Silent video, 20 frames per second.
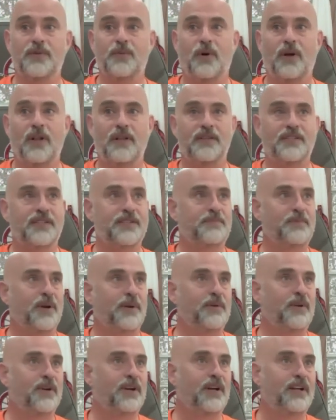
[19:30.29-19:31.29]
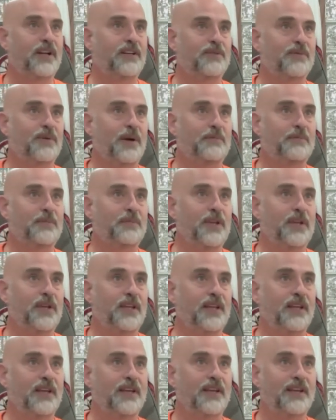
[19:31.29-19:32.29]
Wallace is probably going to interrupt
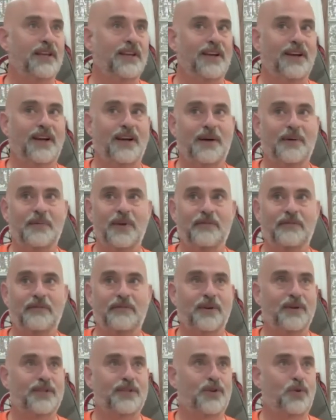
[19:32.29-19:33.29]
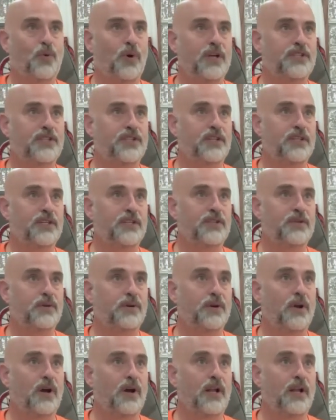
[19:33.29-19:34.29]
me if there's questions or
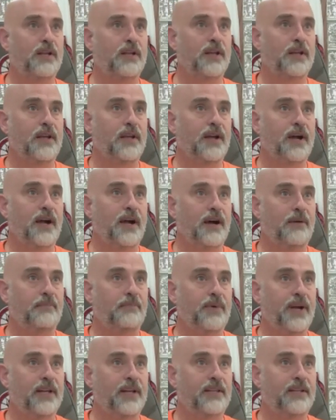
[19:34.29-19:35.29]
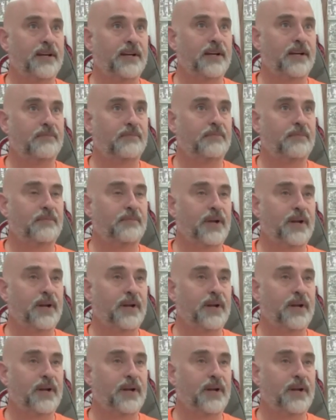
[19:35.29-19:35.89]
not. But I